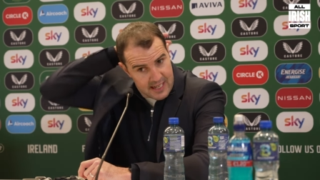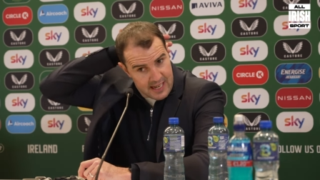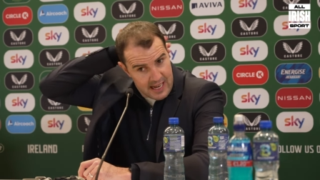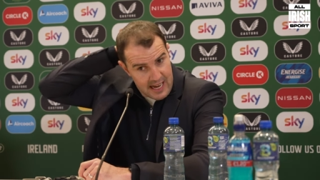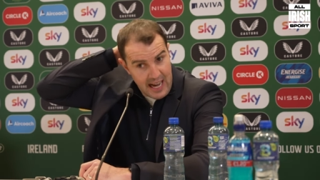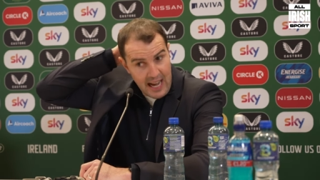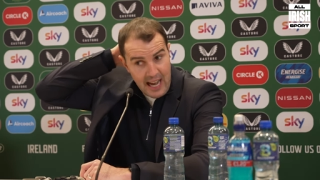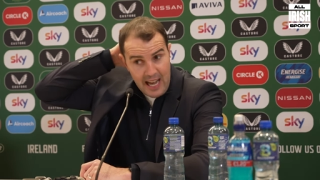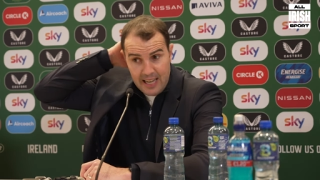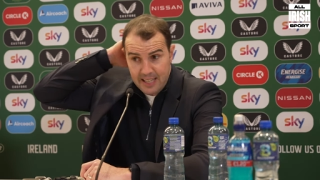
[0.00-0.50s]

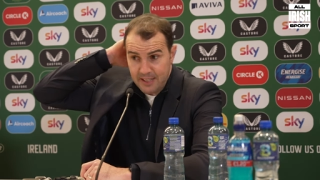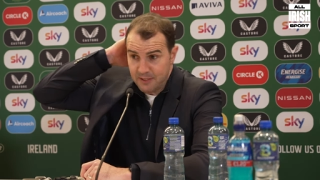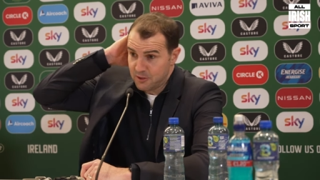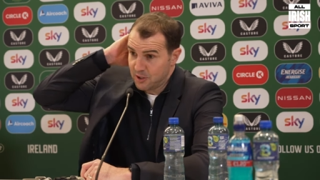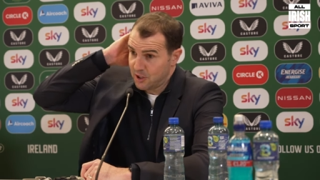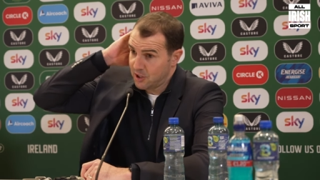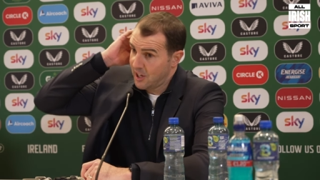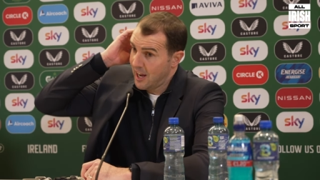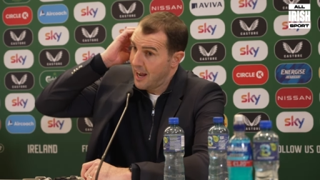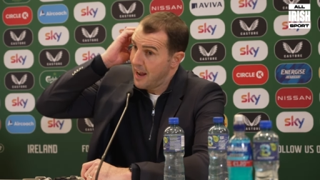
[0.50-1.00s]
And it was
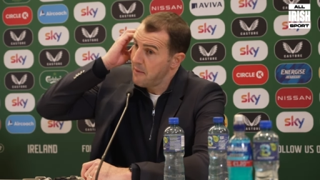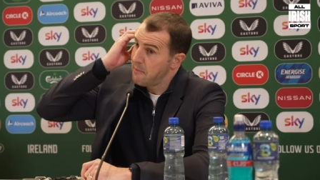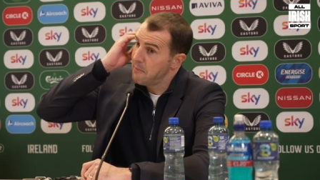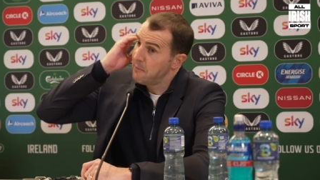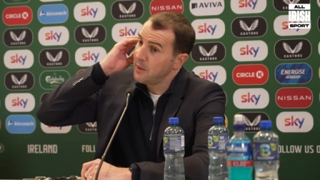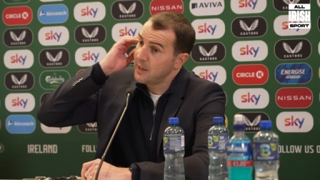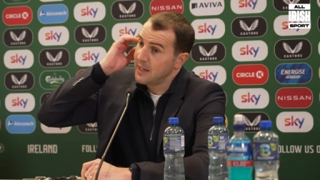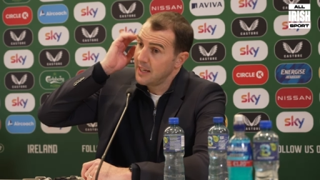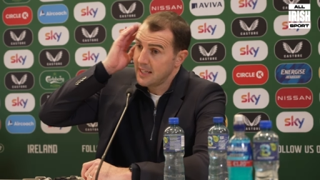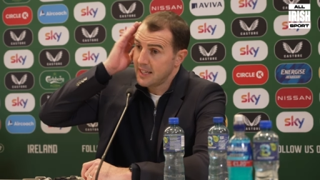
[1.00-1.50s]
a shame
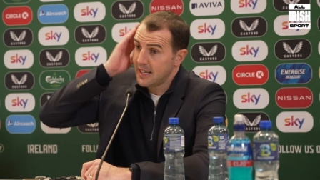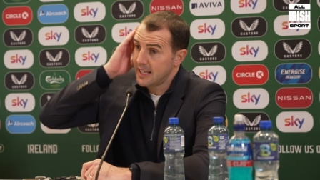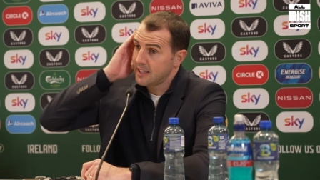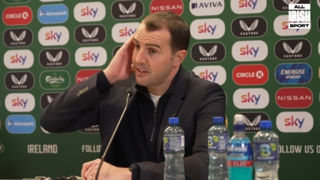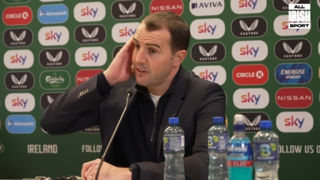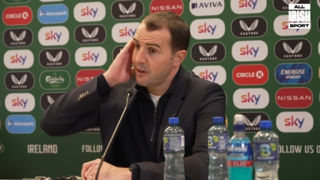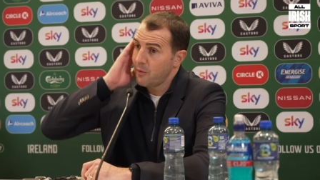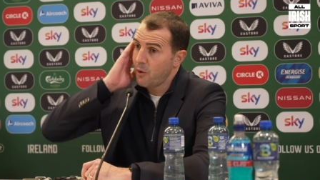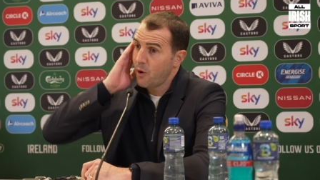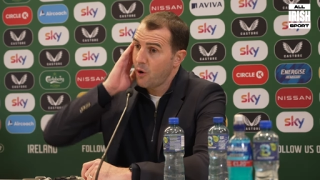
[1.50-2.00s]
we didn't get
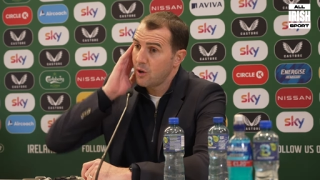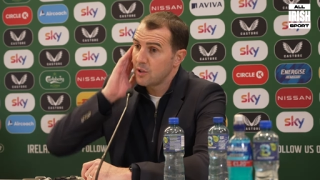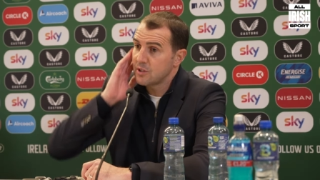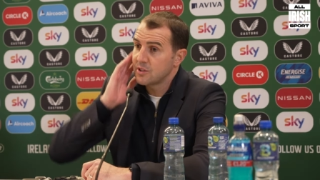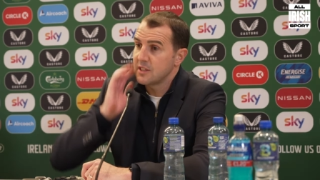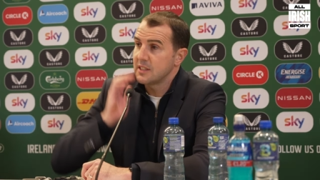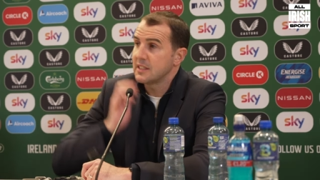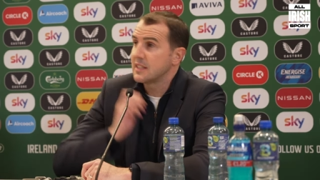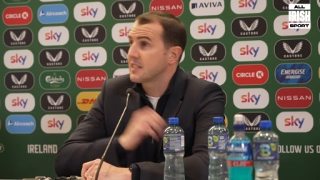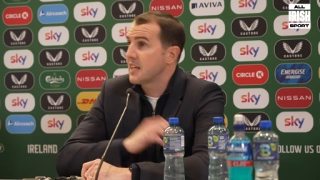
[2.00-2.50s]
the
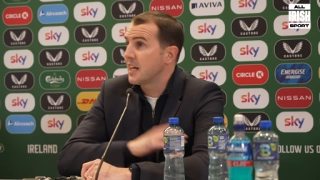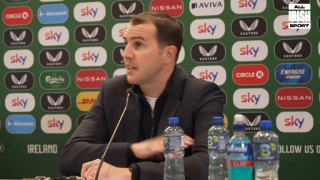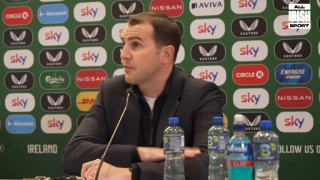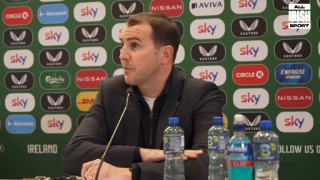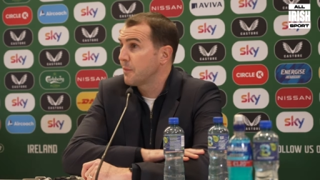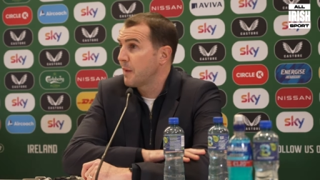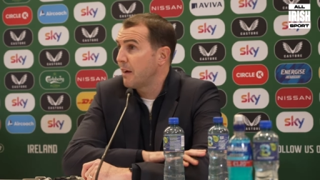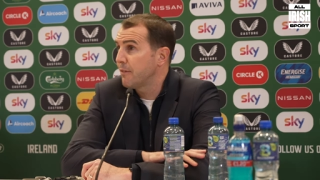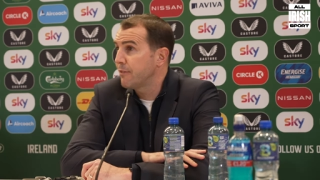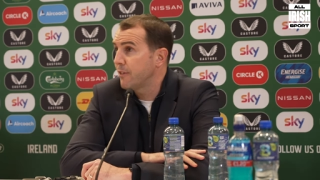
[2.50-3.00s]
rewards, in the sense,
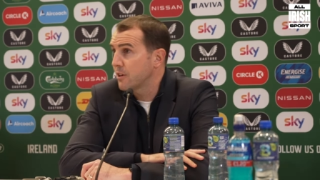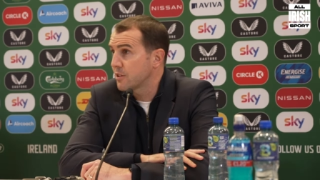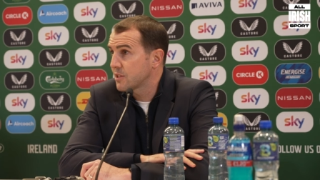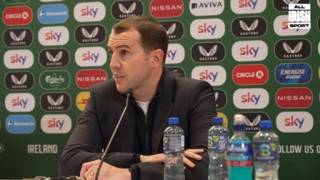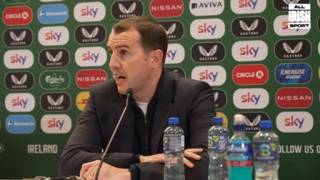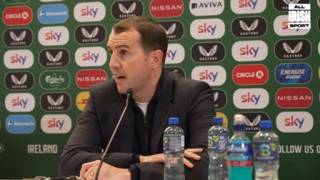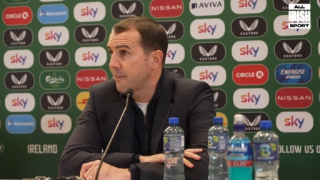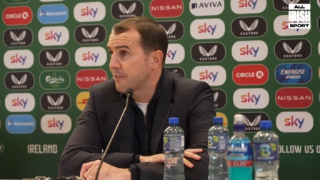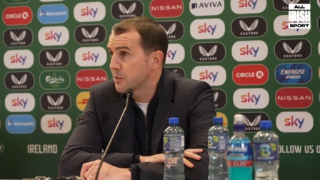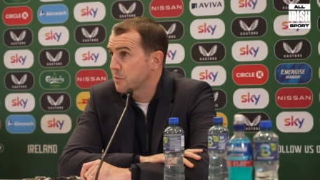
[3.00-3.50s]
from that first
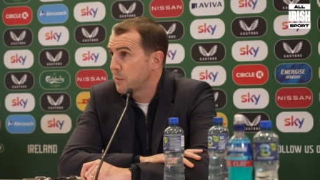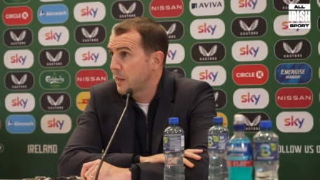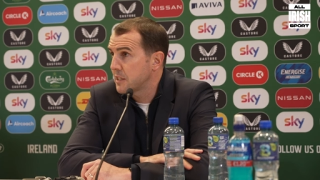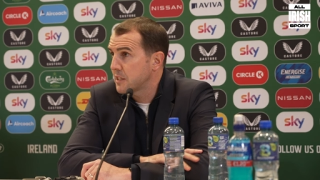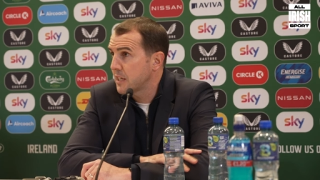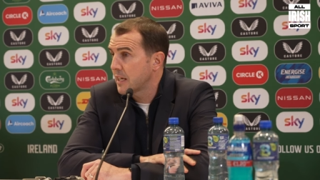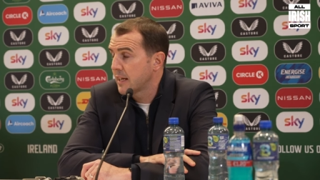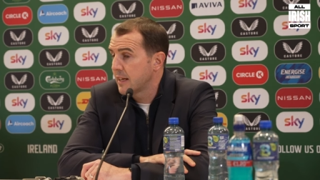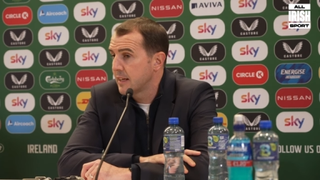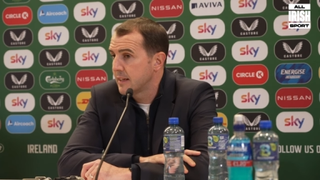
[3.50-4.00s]
half
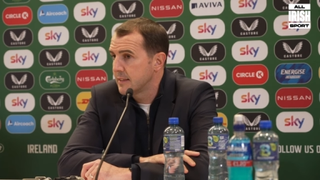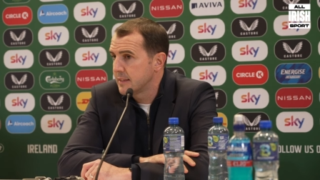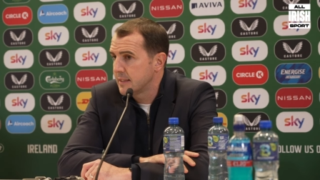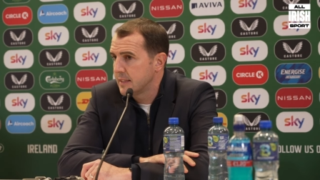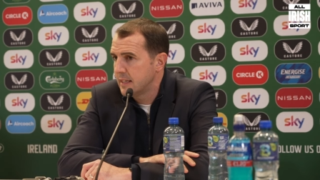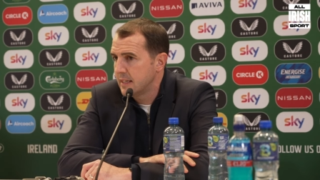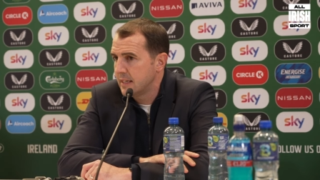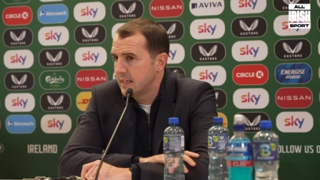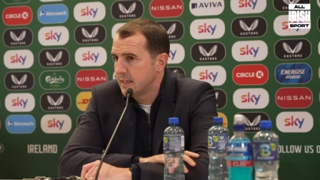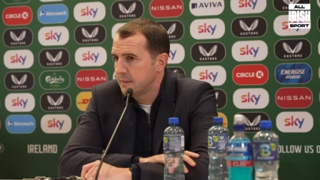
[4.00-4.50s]
especially.
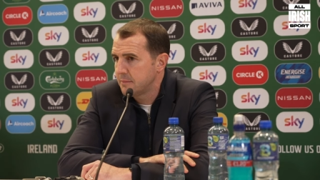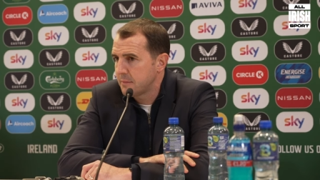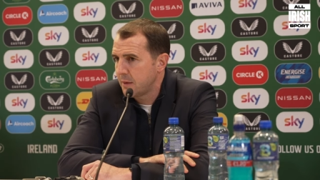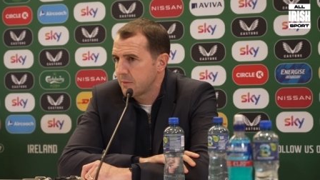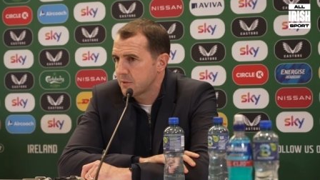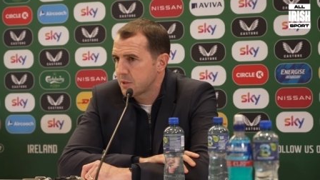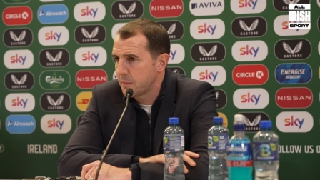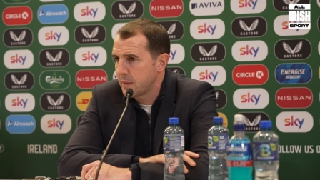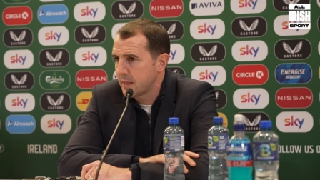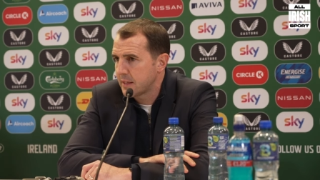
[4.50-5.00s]
That
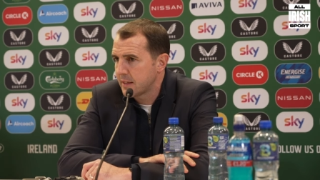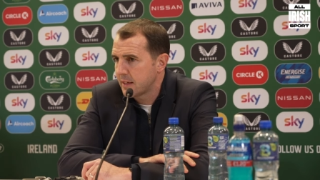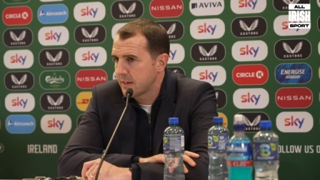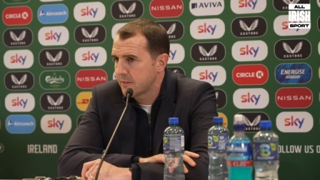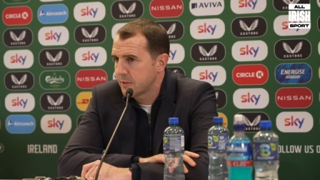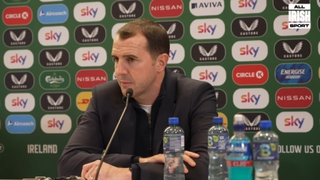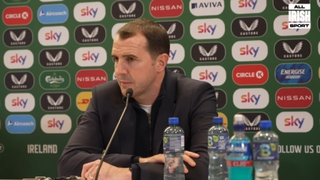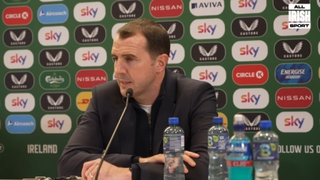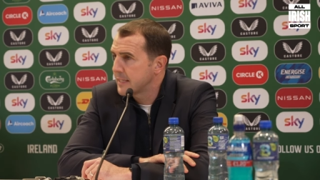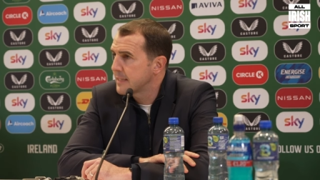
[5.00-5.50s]
was the big thing
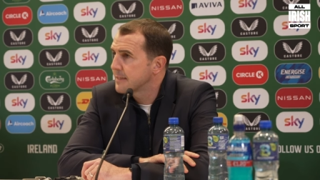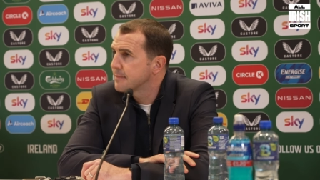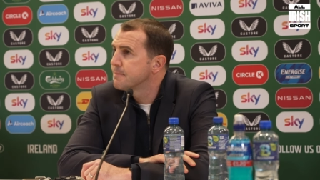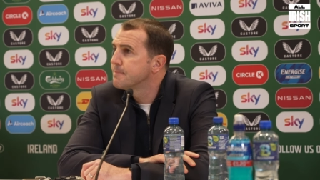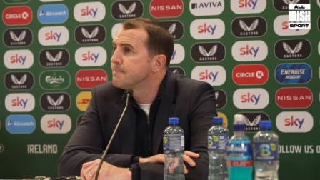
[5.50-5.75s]
for me.